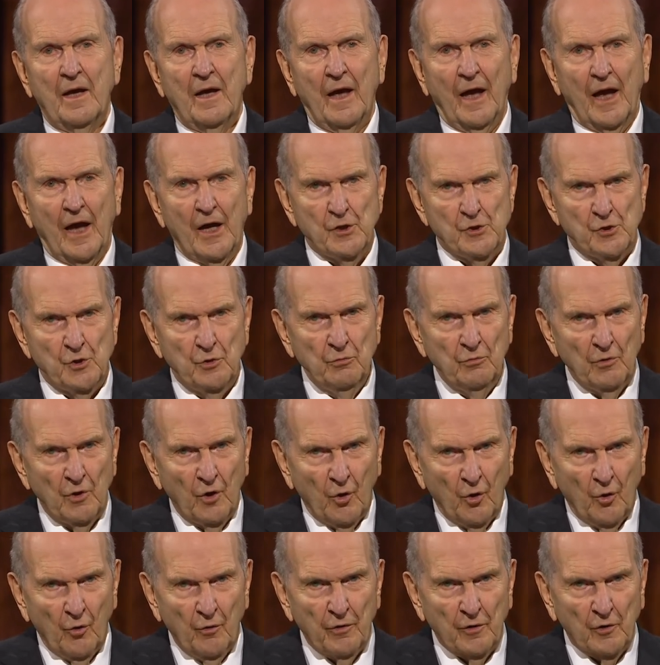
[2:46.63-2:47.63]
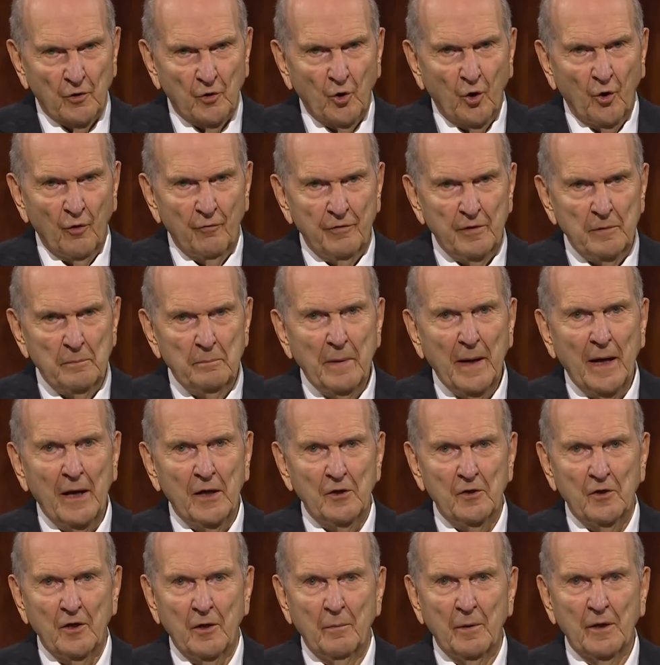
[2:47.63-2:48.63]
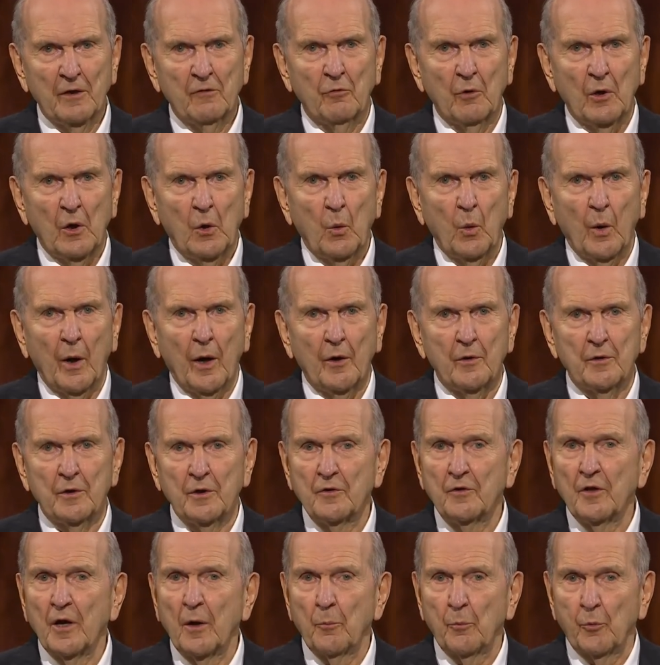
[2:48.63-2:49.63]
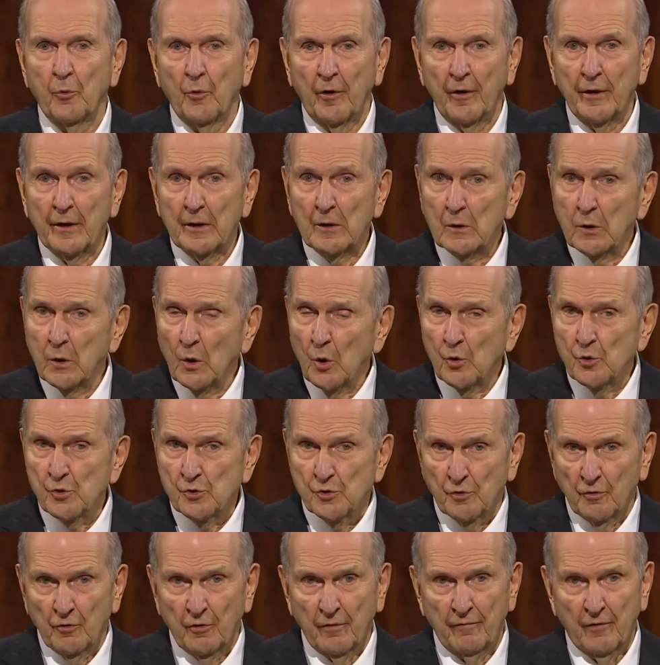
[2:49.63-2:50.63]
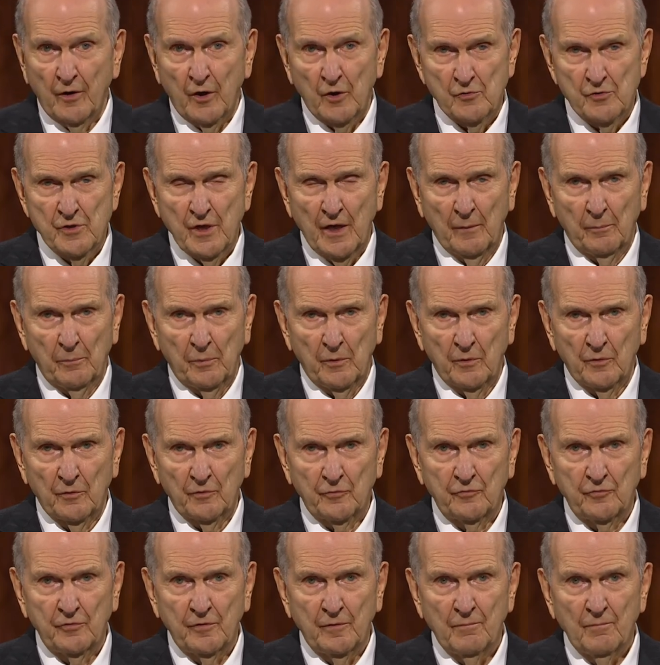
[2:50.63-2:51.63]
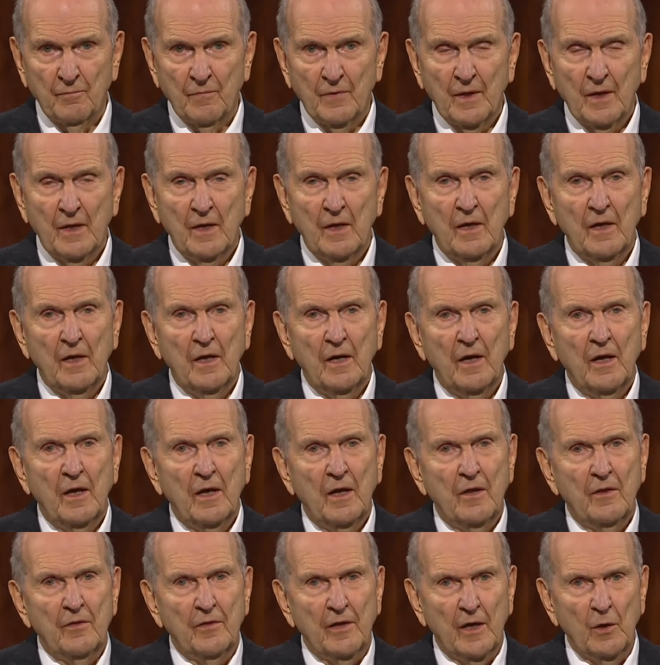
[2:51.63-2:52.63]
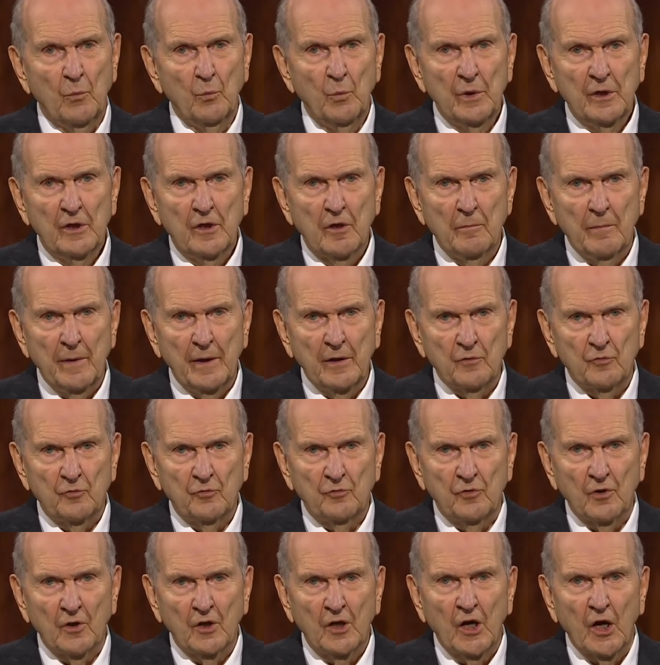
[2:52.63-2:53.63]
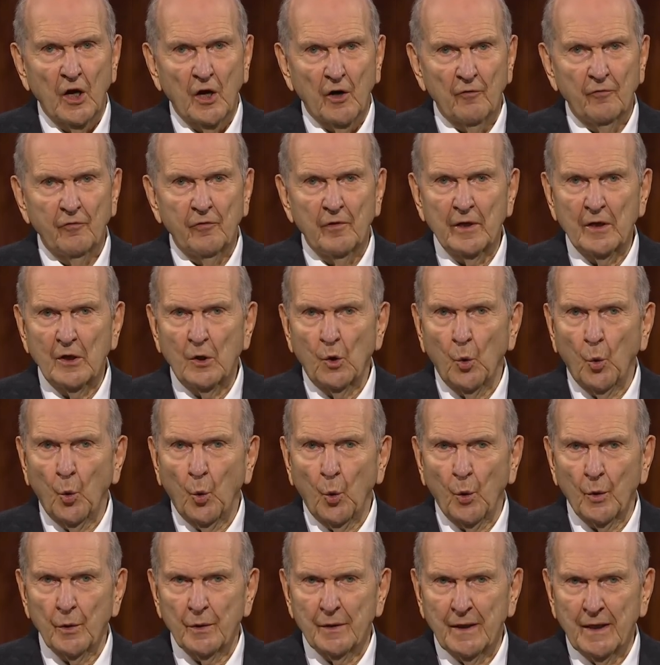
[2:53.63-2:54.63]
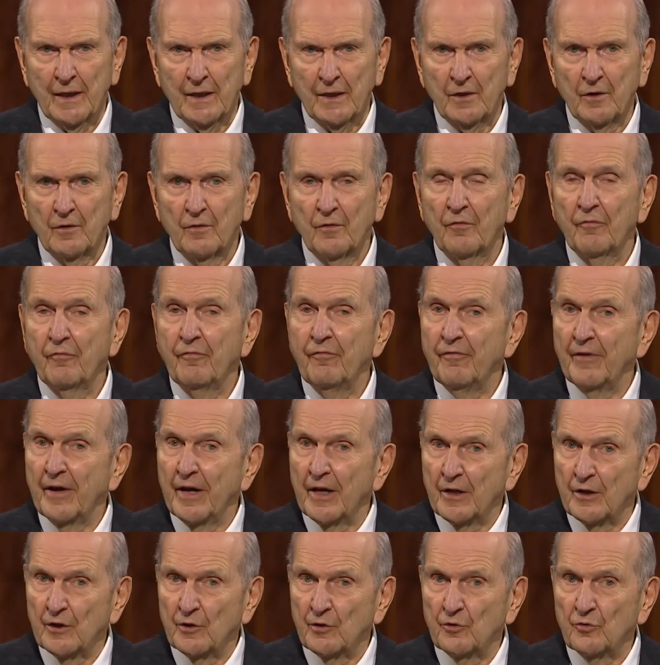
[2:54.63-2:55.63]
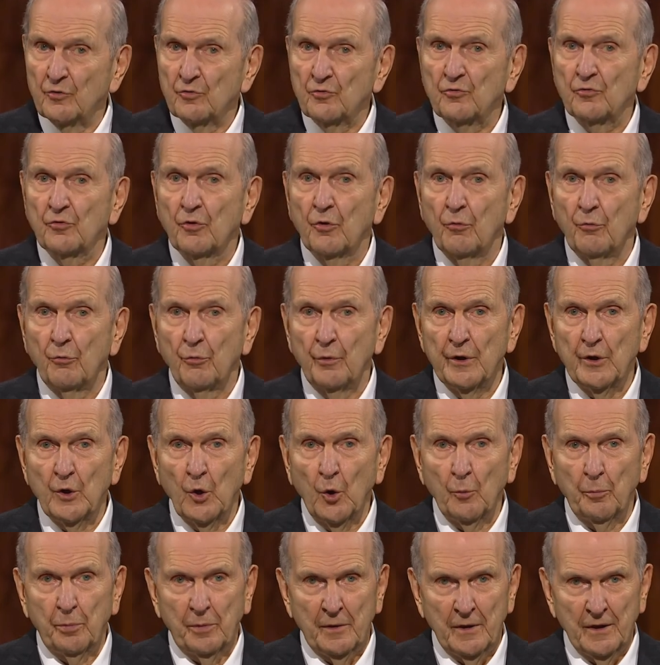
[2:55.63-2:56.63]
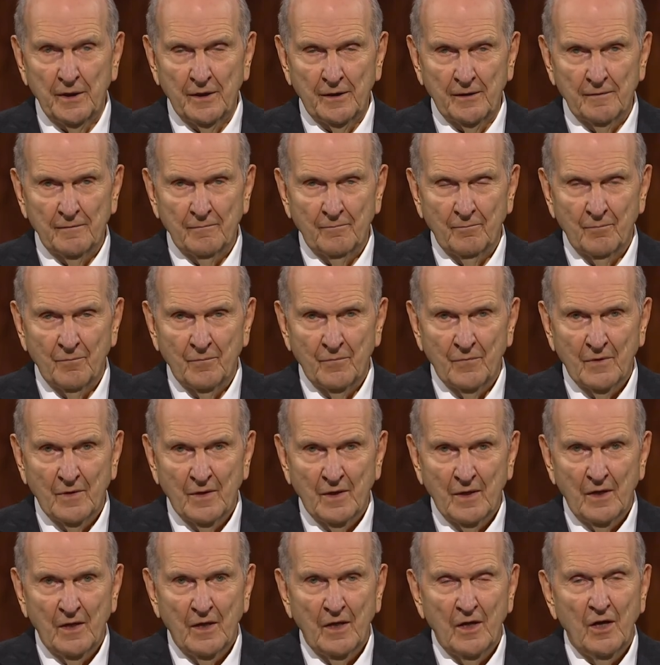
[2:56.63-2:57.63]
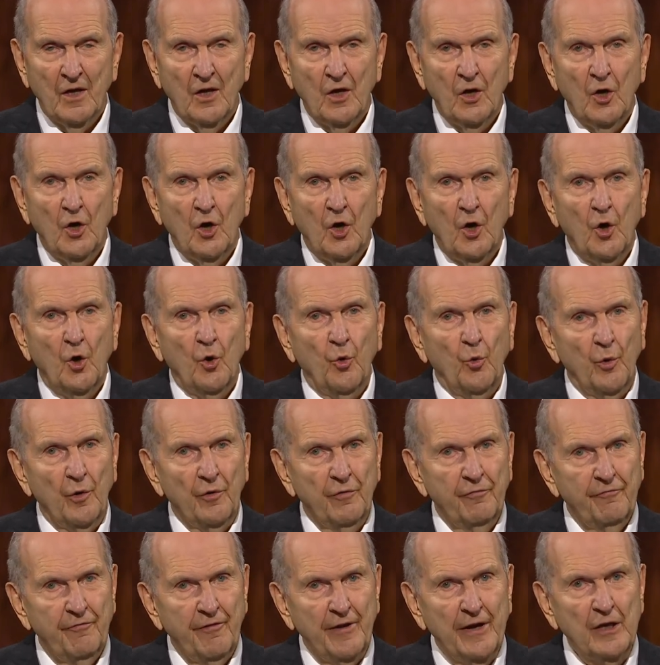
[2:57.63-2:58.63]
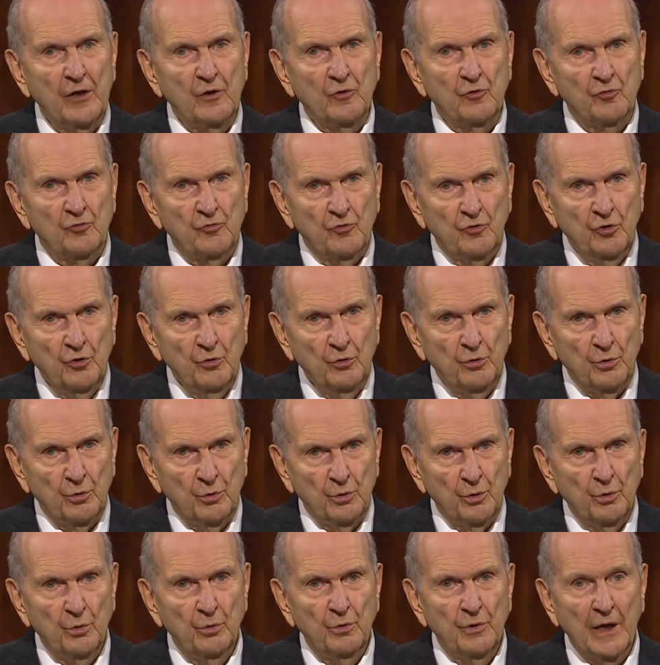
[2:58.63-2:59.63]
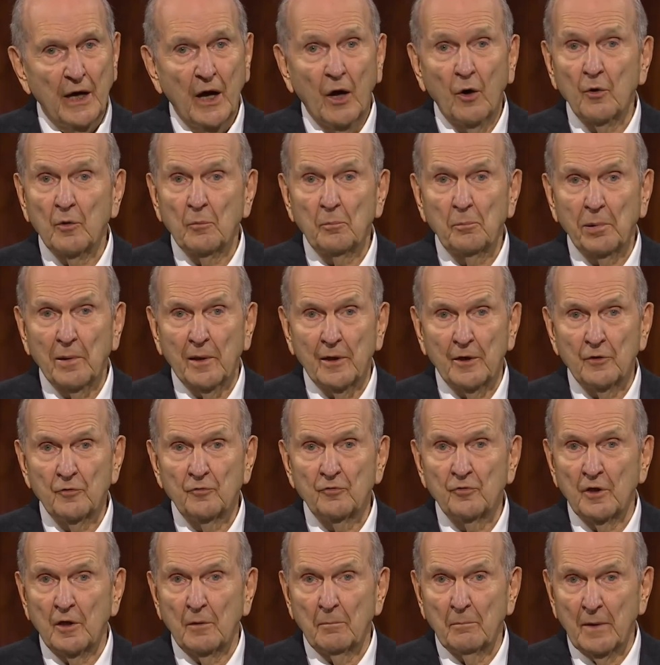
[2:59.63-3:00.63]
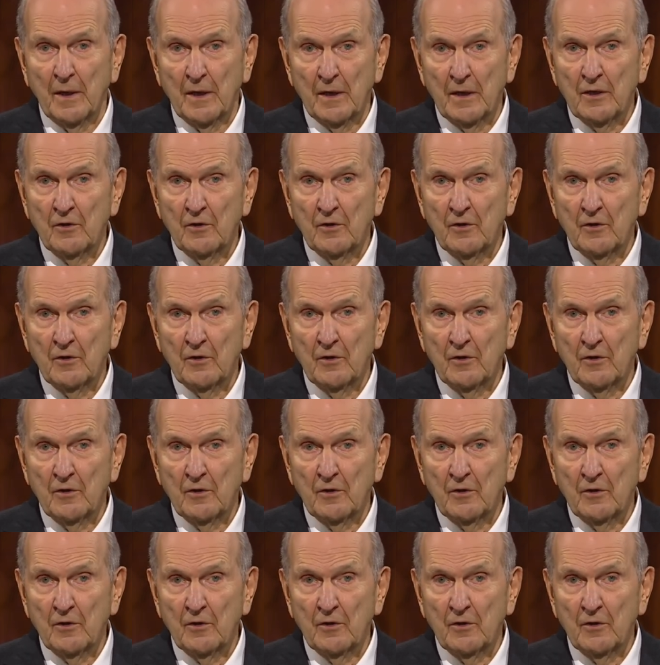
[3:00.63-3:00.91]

As you know, the COVID pandemic required a temporary closure of our temples. Then we commenced a carefully coordinated, phased reopening. With phase two now in place in many